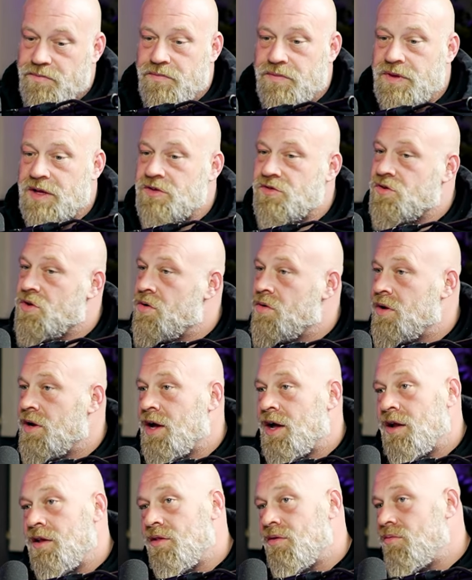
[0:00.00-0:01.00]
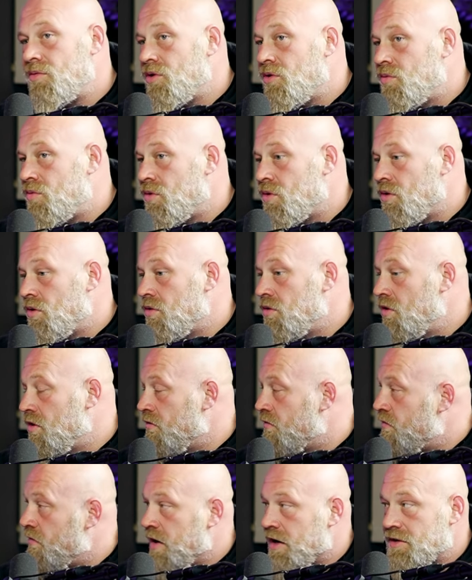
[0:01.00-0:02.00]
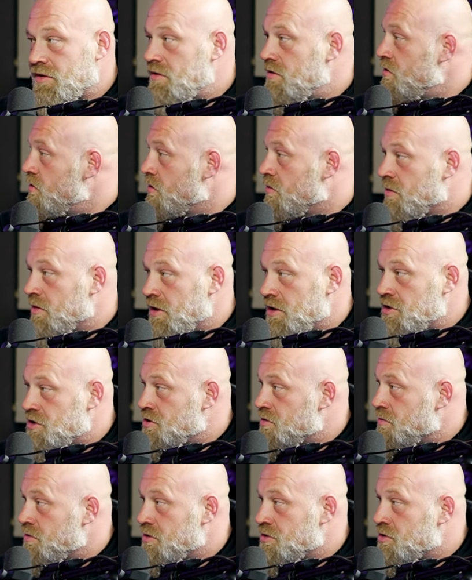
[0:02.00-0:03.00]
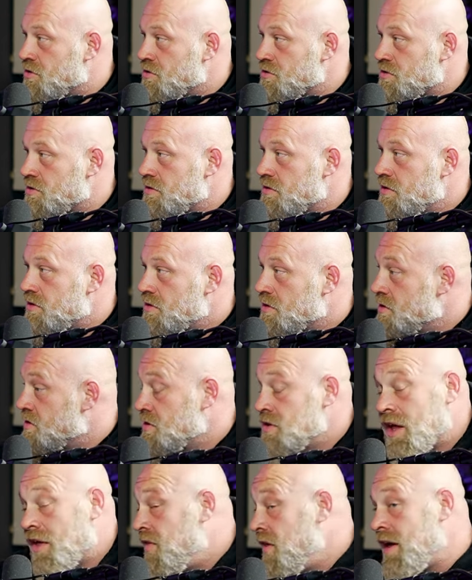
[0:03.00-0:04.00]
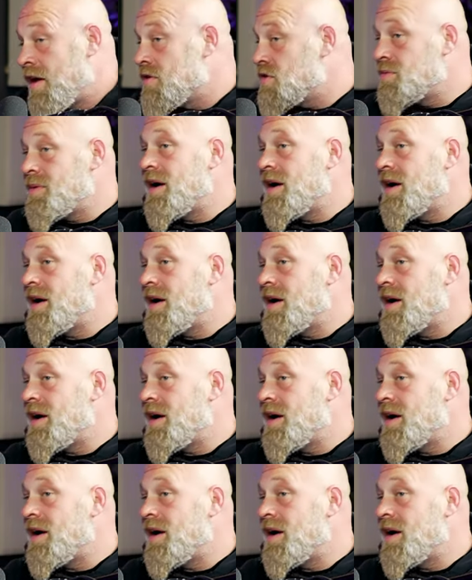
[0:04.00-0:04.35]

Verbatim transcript: that's going on in the real world affect your relationship with your children. Oh, yeah. Because yeah. nothing else